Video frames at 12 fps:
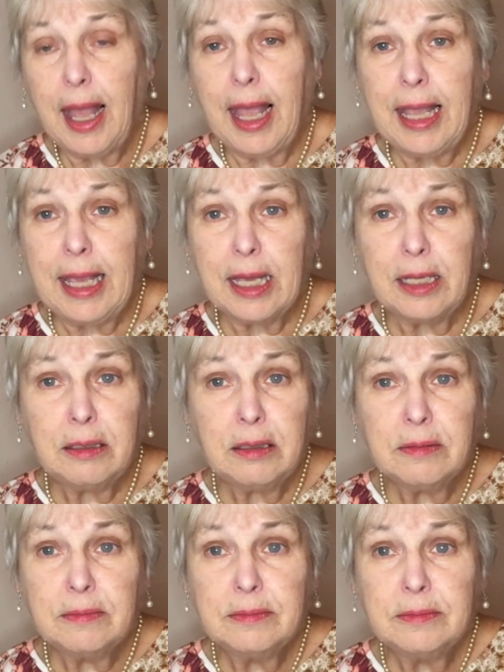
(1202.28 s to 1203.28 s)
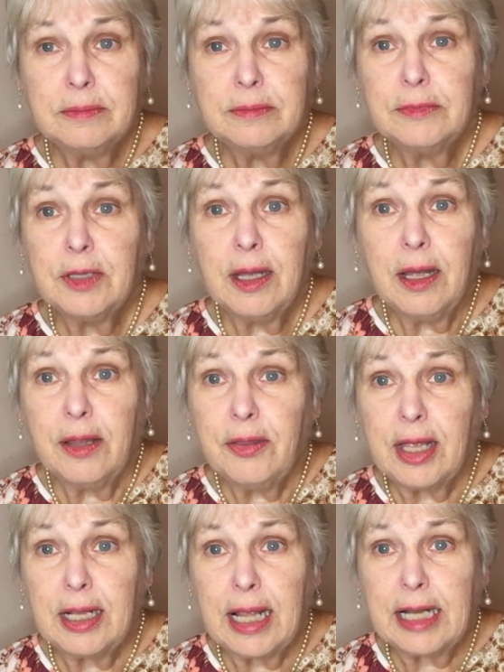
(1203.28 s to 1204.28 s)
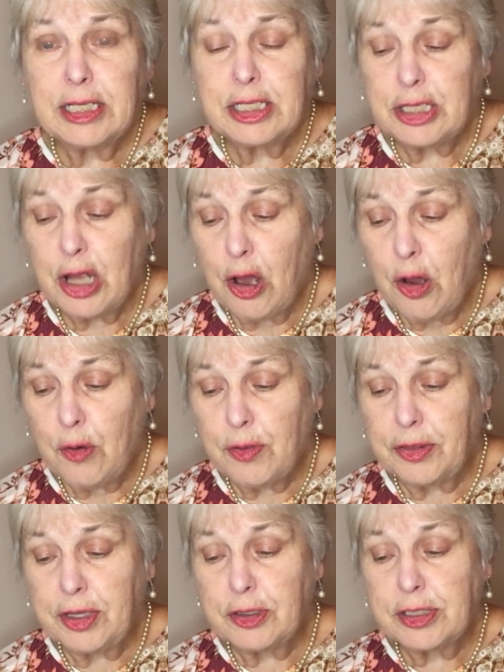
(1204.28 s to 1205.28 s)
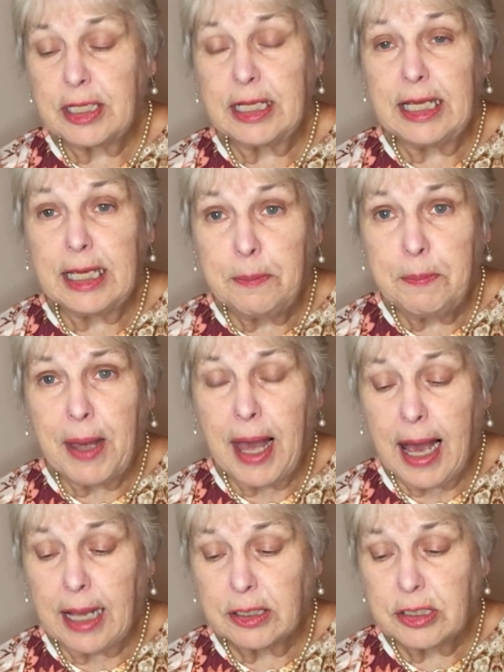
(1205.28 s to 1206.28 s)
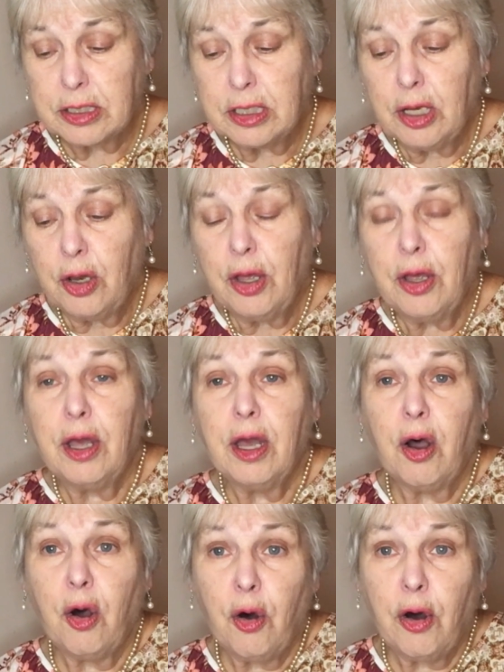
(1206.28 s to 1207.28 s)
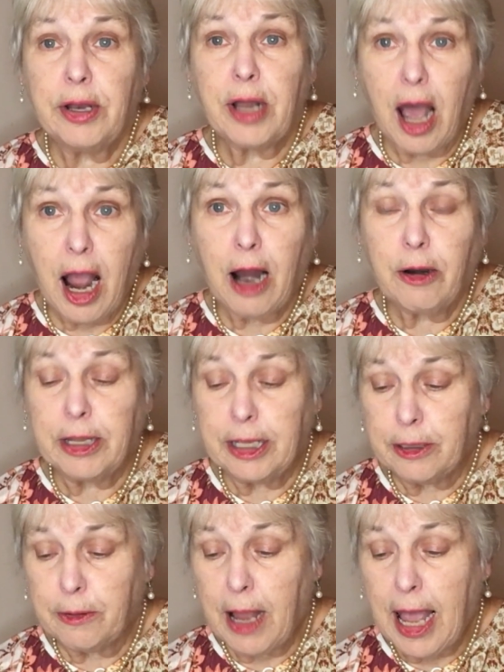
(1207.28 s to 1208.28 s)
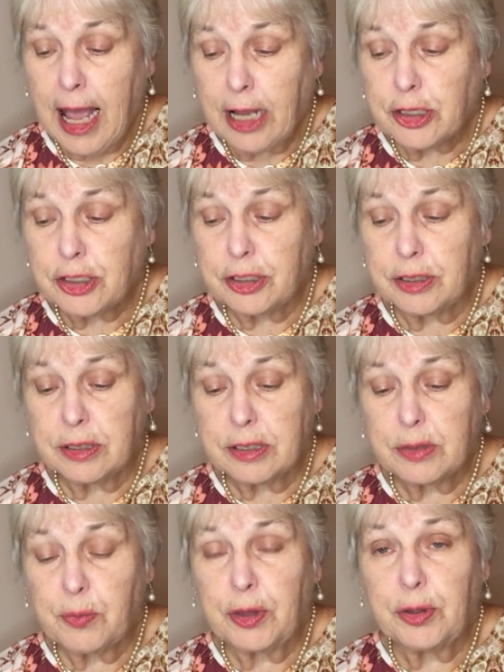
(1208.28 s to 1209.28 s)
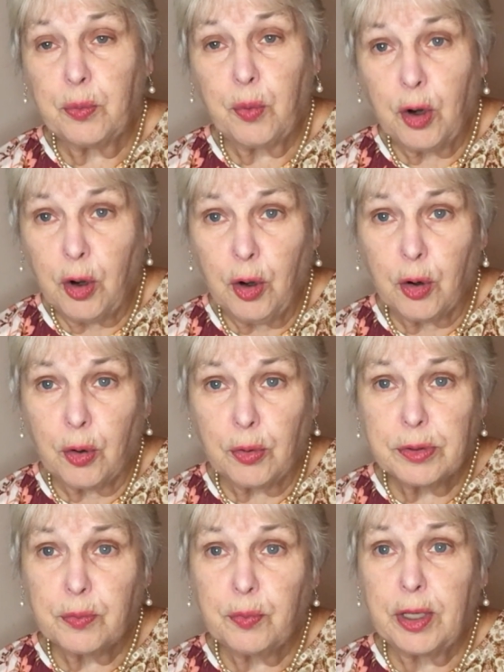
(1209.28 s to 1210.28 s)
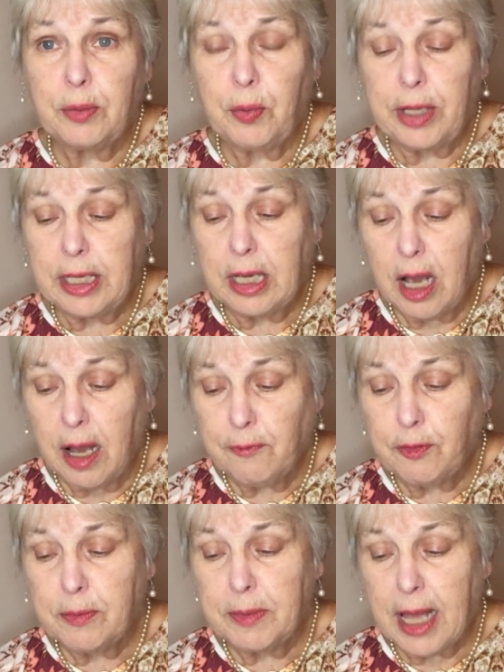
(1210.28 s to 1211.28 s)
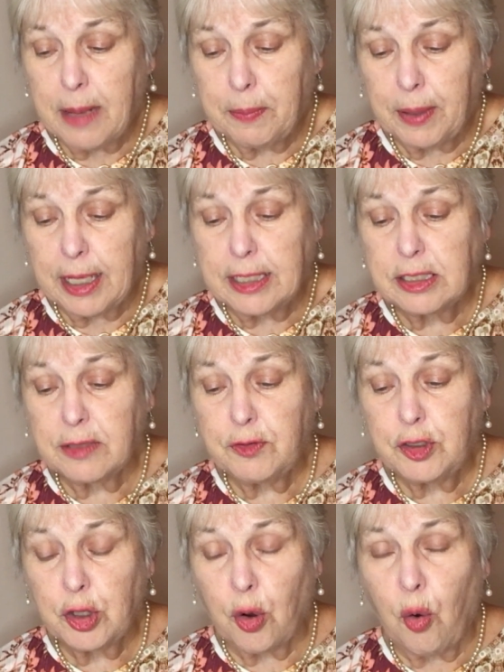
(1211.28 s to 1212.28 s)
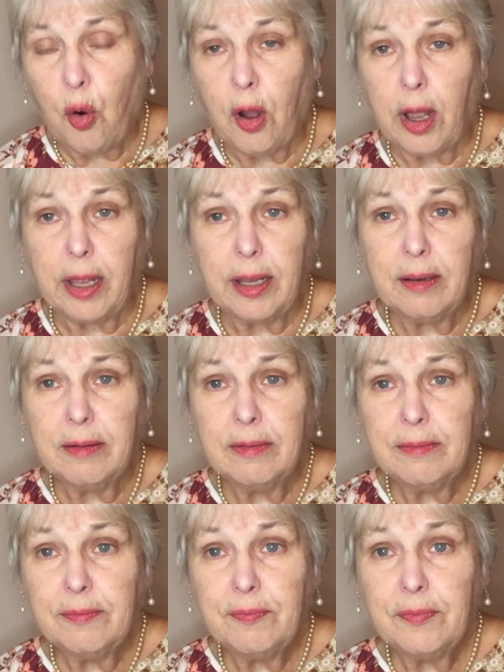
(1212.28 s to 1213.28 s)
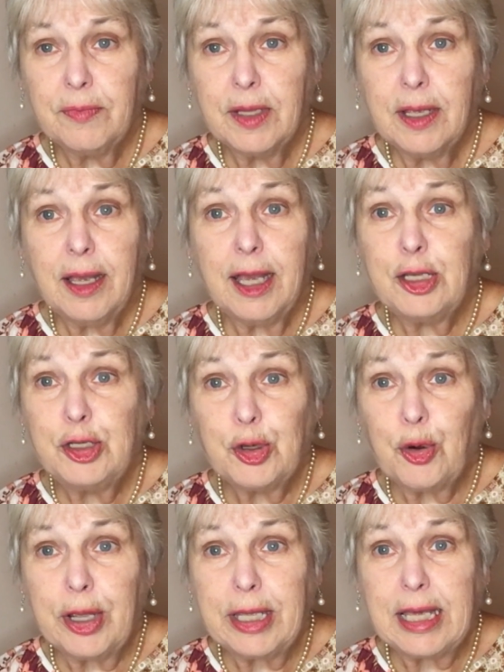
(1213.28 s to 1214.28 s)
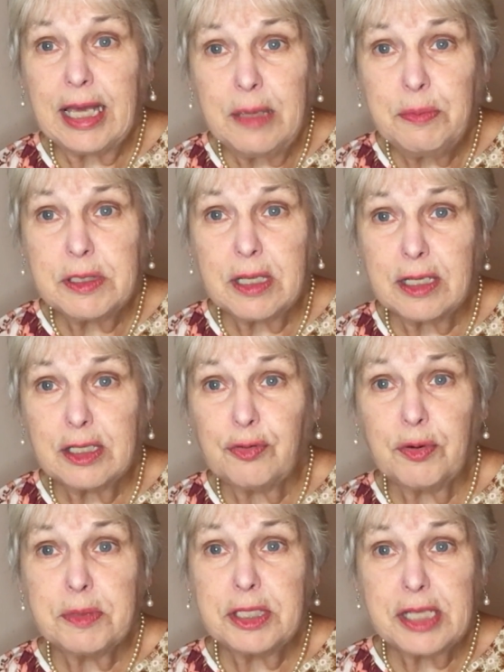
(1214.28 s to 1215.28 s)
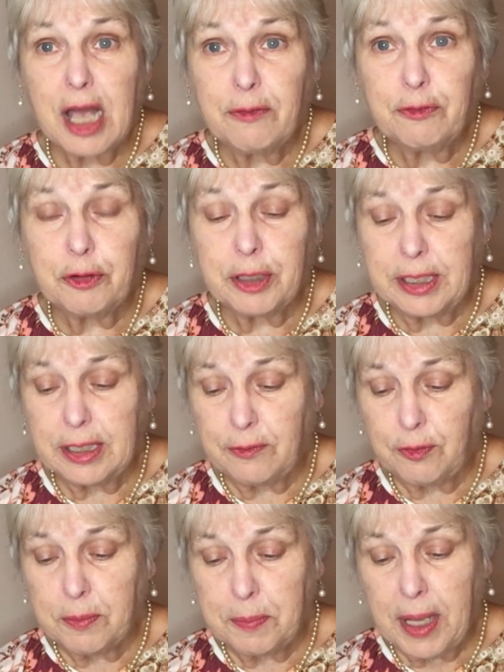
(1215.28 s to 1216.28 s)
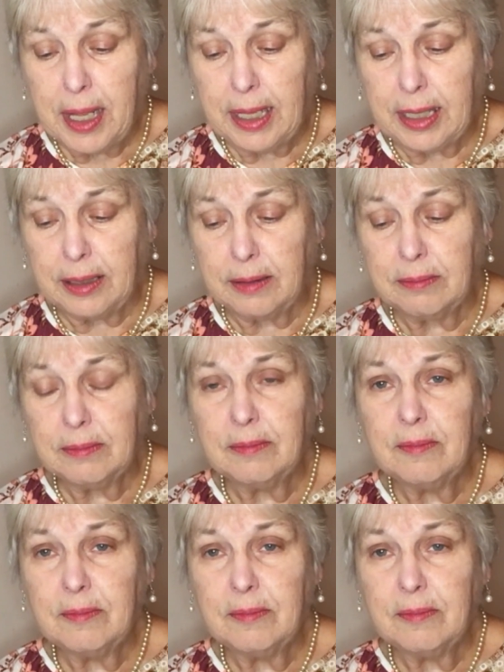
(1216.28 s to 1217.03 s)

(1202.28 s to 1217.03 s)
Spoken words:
And they let us know that there's an impact on our interactions with the world when we come from that place of joy. And joy keeps us from suffering and from pain.